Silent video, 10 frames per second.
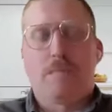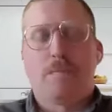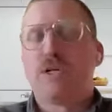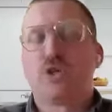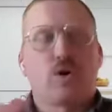
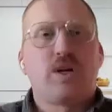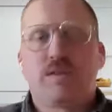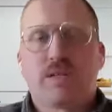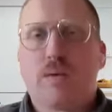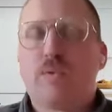majority of
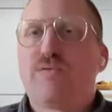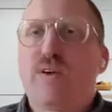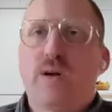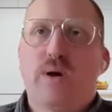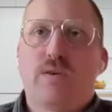the time we
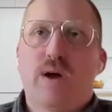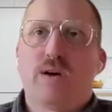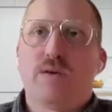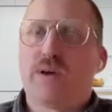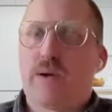find a way
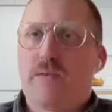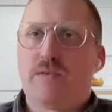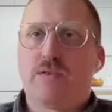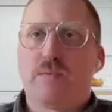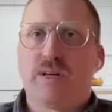around it without having
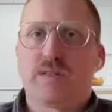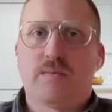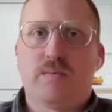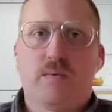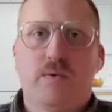to replace it.
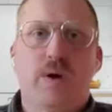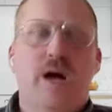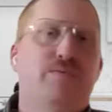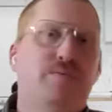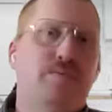
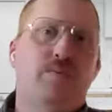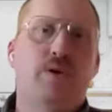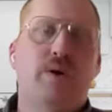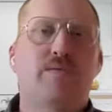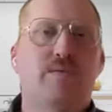When
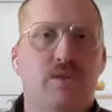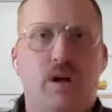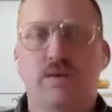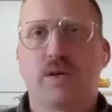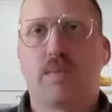you have
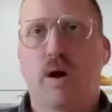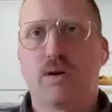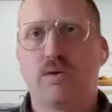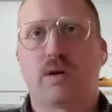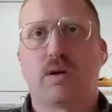installers like Bar
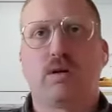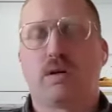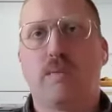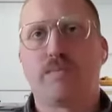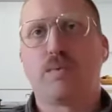who are
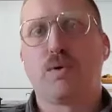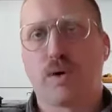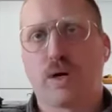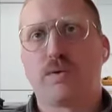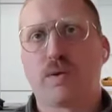comfortable
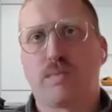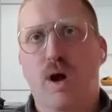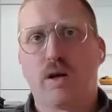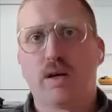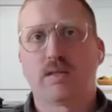working with the
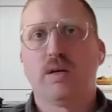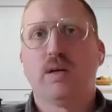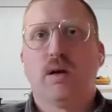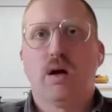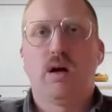product,
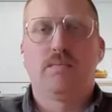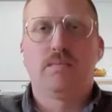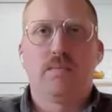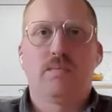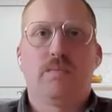
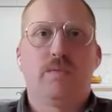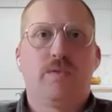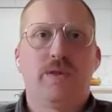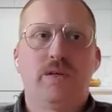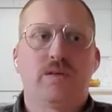
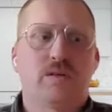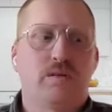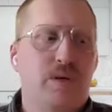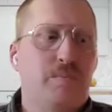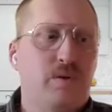these
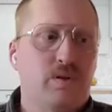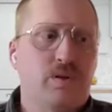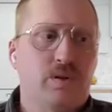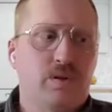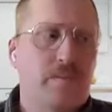
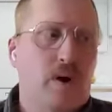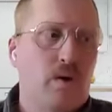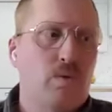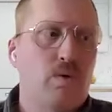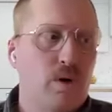people like Bar
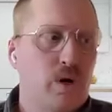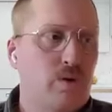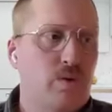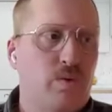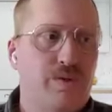will work
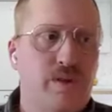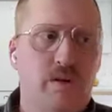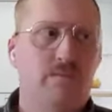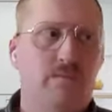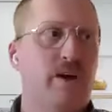with
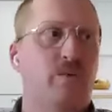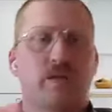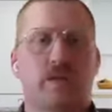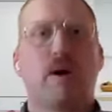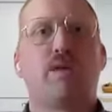it, find ways
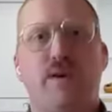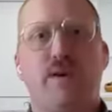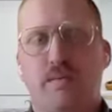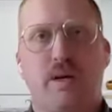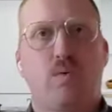to modify it
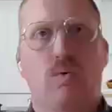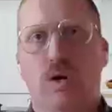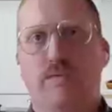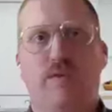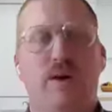to make it
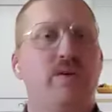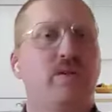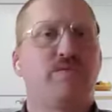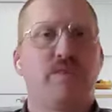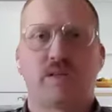work, find ways
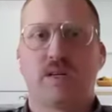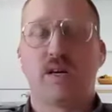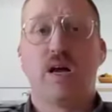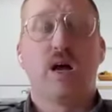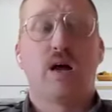to fix it.
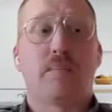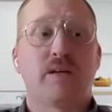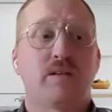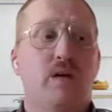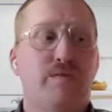
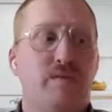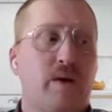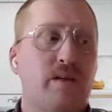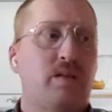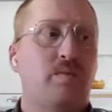Myself and
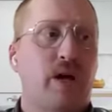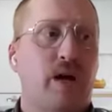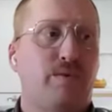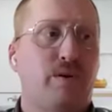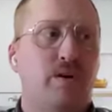my team, we
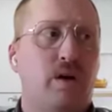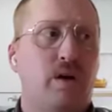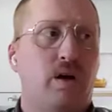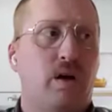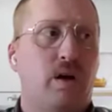have
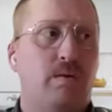a